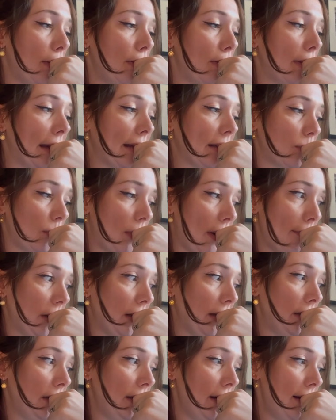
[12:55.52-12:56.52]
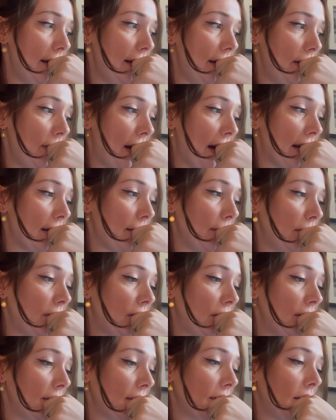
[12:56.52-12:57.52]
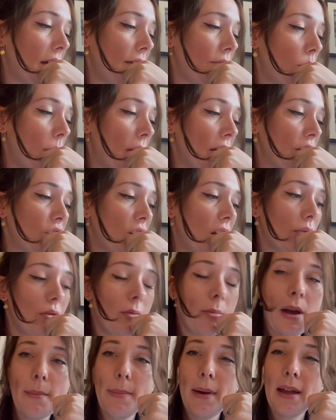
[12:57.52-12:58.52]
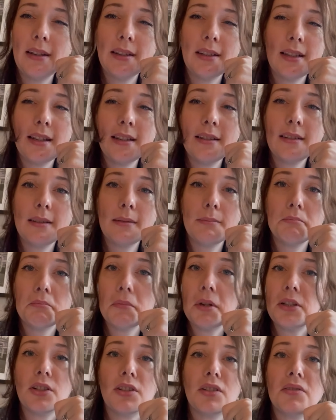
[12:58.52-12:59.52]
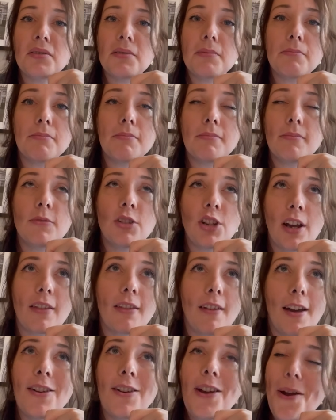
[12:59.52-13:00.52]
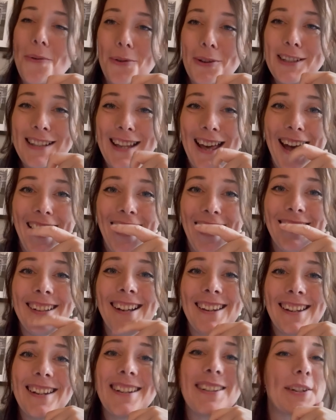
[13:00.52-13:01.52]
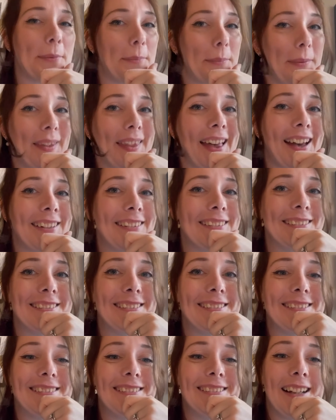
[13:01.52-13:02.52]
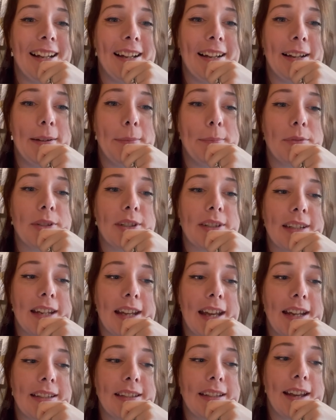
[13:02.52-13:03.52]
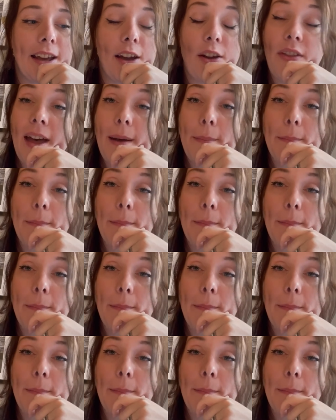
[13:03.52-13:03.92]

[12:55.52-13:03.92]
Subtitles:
That's what I'm going to do. And I'm just going to have a quick check through my appendices and just check that I know what's there and that it should be there, just in case they go there.